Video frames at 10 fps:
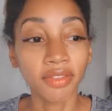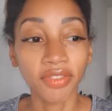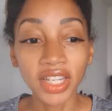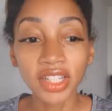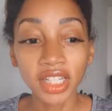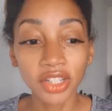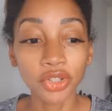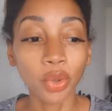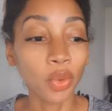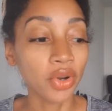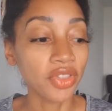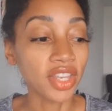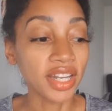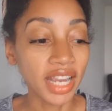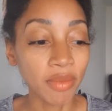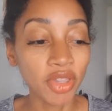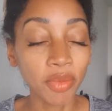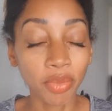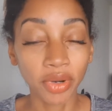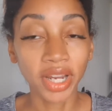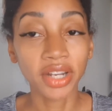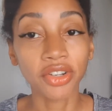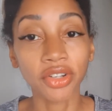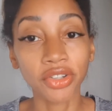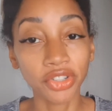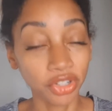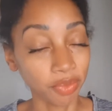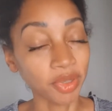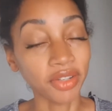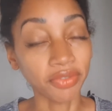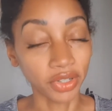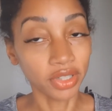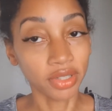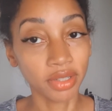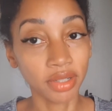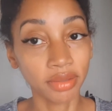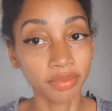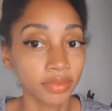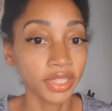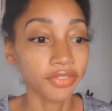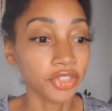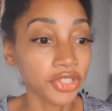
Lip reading: Vintage or the name of the brand should be first. If you're